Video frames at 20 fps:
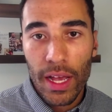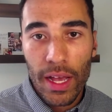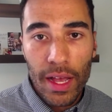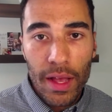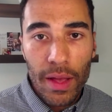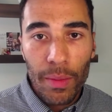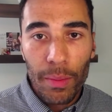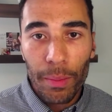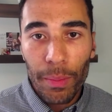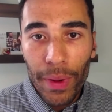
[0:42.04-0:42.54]

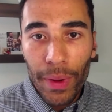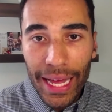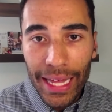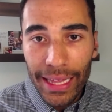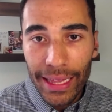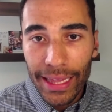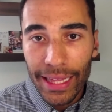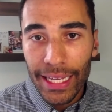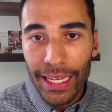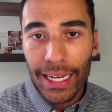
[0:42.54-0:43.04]

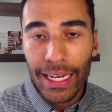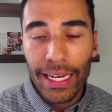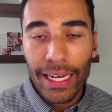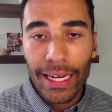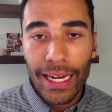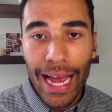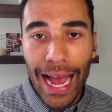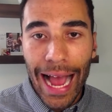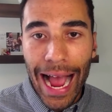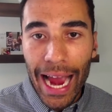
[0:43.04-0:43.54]
But
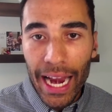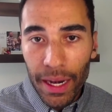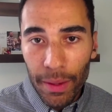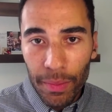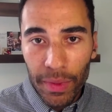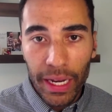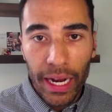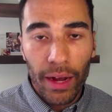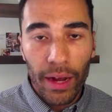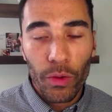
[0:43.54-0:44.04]
the item
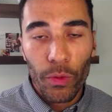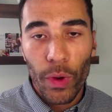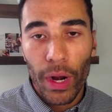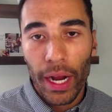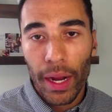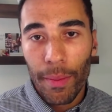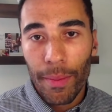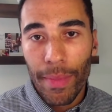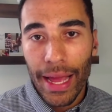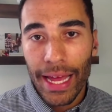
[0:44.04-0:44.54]
that I would
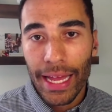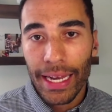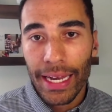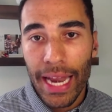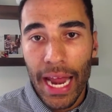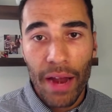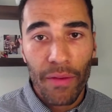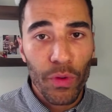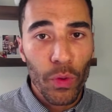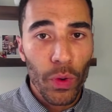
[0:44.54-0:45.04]
recommend
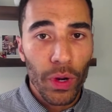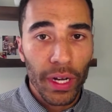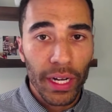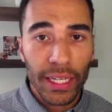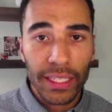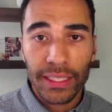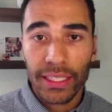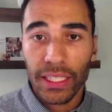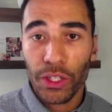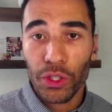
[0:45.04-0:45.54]
everyone
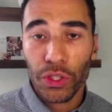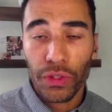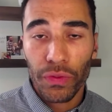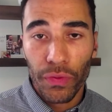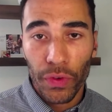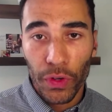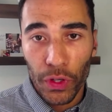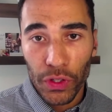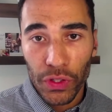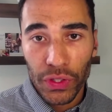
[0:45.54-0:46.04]
considers
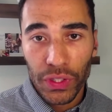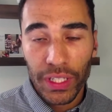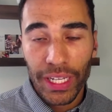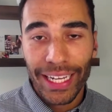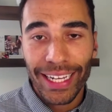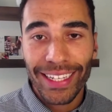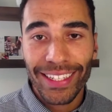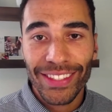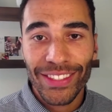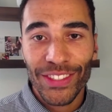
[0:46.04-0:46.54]
first
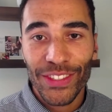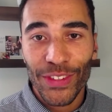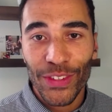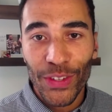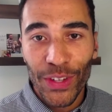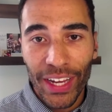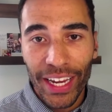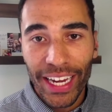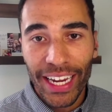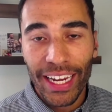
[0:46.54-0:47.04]
is
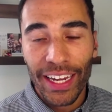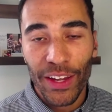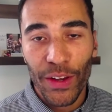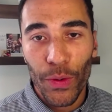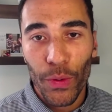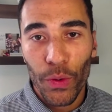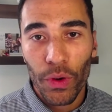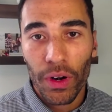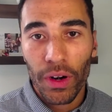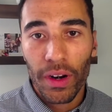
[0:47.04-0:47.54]
looking at
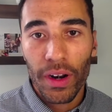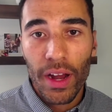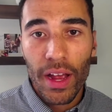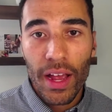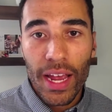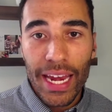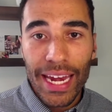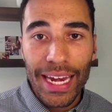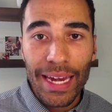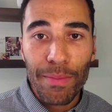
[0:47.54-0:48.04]
your
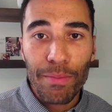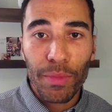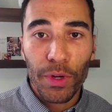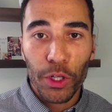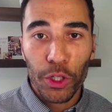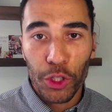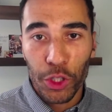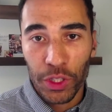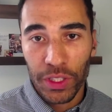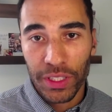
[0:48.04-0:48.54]

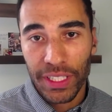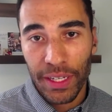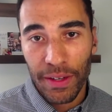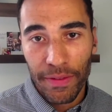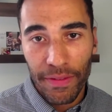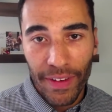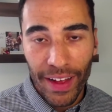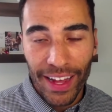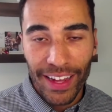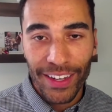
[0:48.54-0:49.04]
emergency
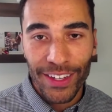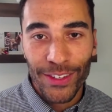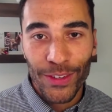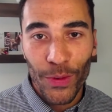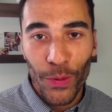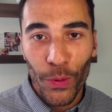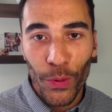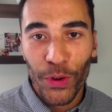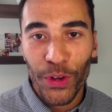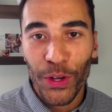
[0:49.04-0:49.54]
fund
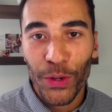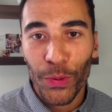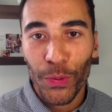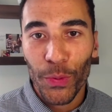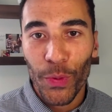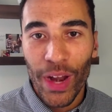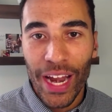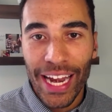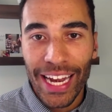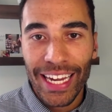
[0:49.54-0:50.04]
or your
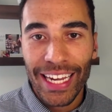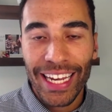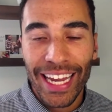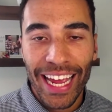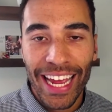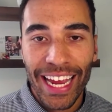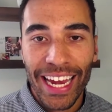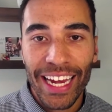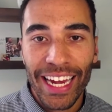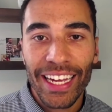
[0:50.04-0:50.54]
rainy
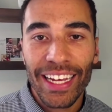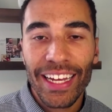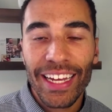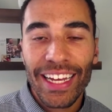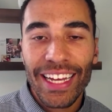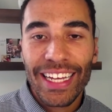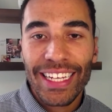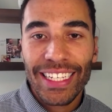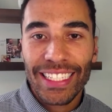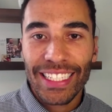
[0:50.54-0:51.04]
day
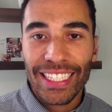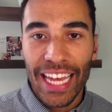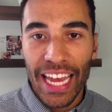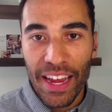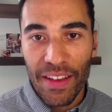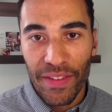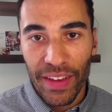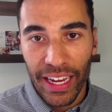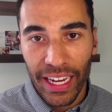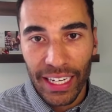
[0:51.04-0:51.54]

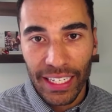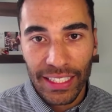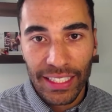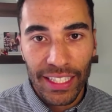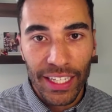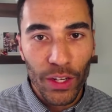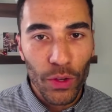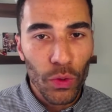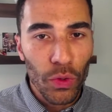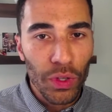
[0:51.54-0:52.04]
savings.
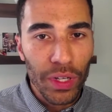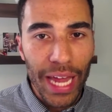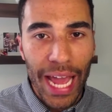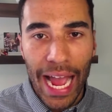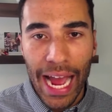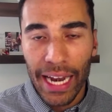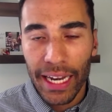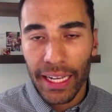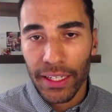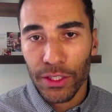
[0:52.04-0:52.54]
The old
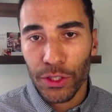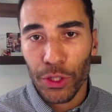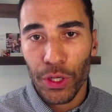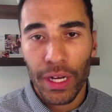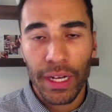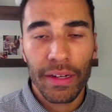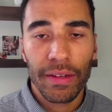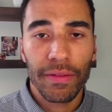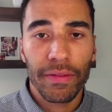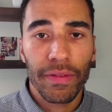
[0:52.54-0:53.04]
adage
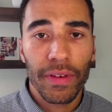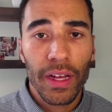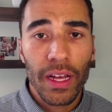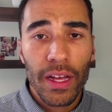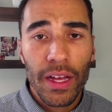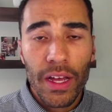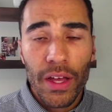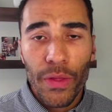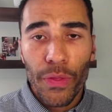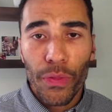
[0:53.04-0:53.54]
of
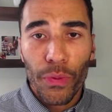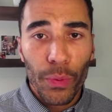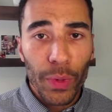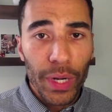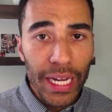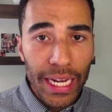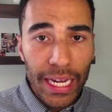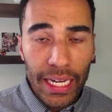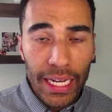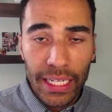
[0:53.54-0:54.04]

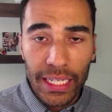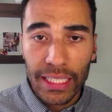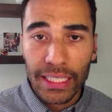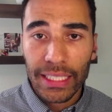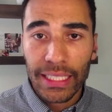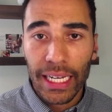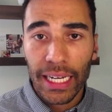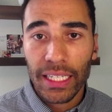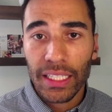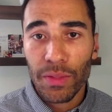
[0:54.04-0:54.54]
3 to
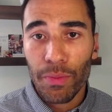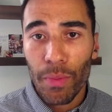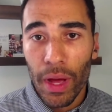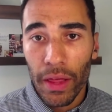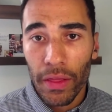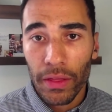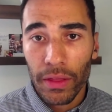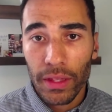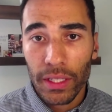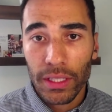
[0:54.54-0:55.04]
6
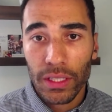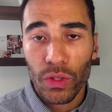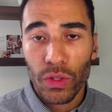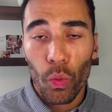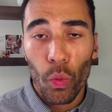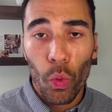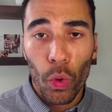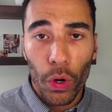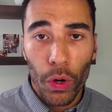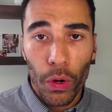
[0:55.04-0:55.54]
months
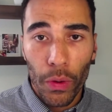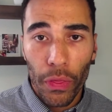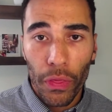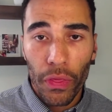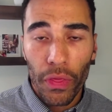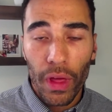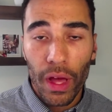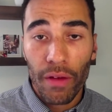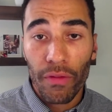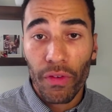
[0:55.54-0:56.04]
worth
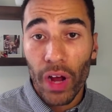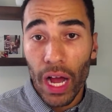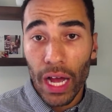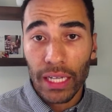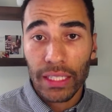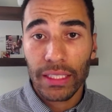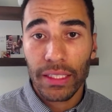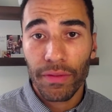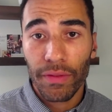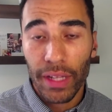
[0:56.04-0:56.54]
of
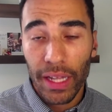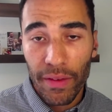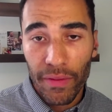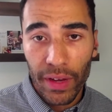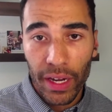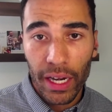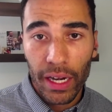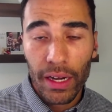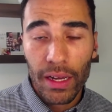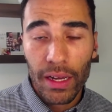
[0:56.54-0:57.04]
cost of
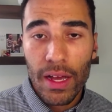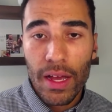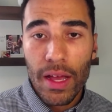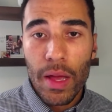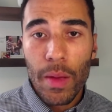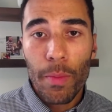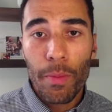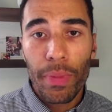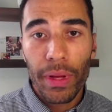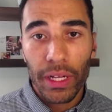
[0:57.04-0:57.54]
living
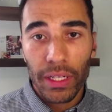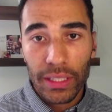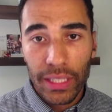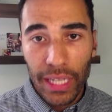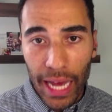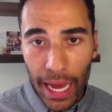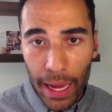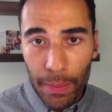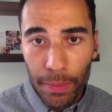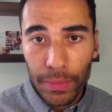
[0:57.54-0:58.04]
built
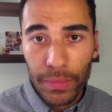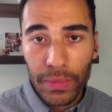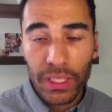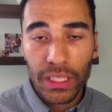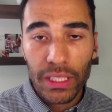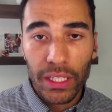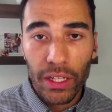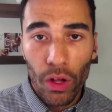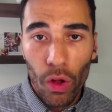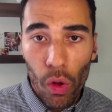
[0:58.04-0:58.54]
up
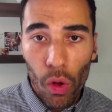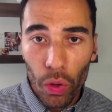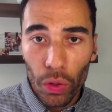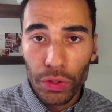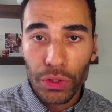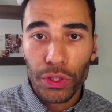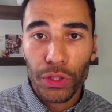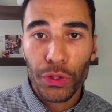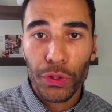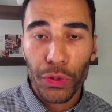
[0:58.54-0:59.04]
still
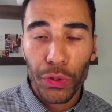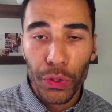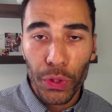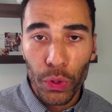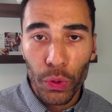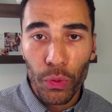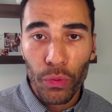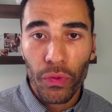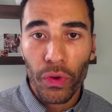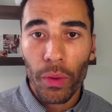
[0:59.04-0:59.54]
holds
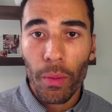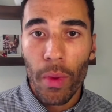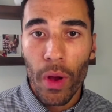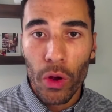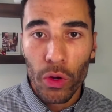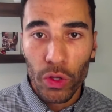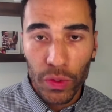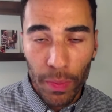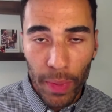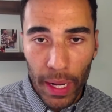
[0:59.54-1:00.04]
true for
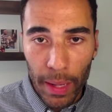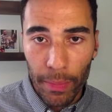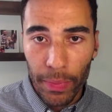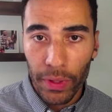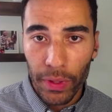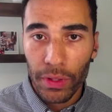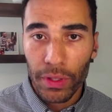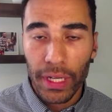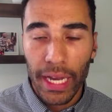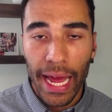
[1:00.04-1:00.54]
most
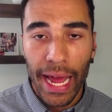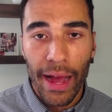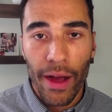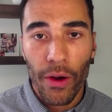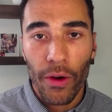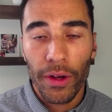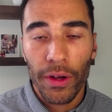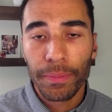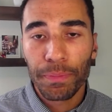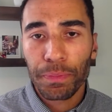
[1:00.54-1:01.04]
people.
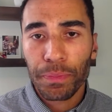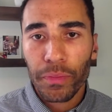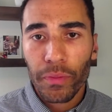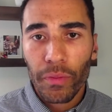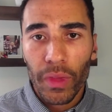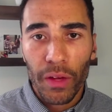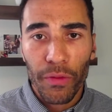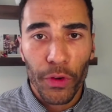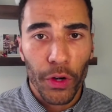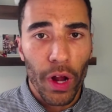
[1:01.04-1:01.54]
Now,
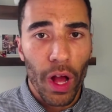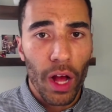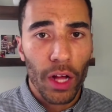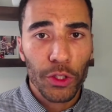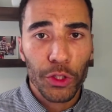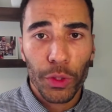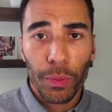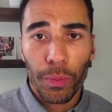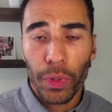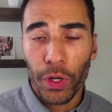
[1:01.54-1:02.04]
if you're an
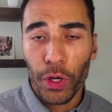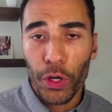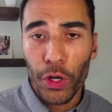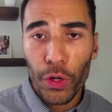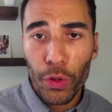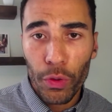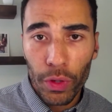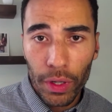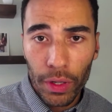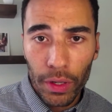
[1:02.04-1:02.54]

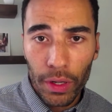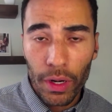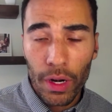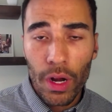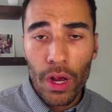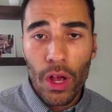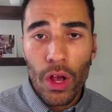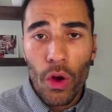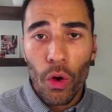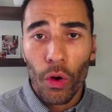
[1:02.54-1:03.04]
entrepreneur
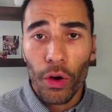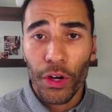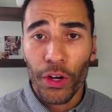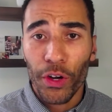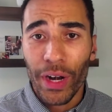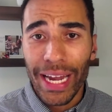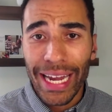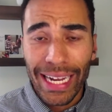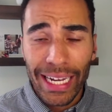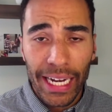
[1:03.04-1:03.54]
or
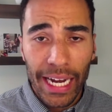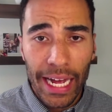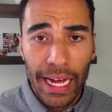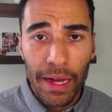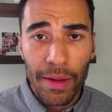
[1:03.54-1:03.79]
your income